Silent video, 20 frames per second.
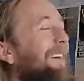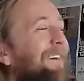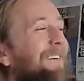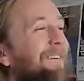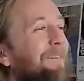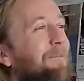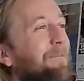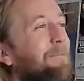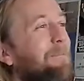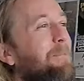a
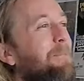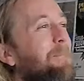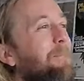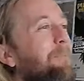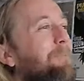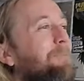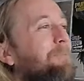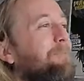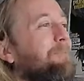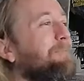lot
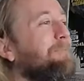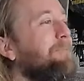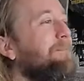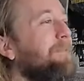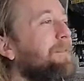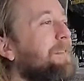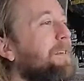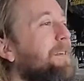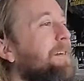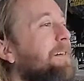harder. Well, I know
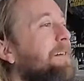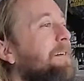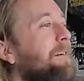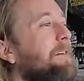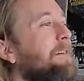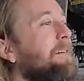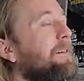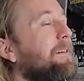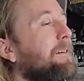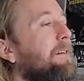that.
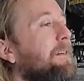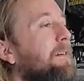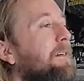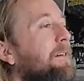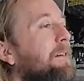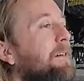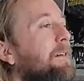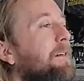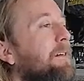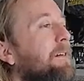I mean,
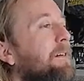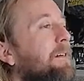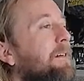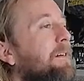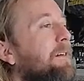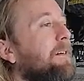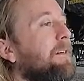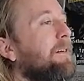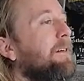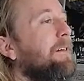
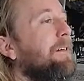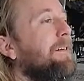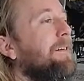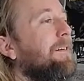but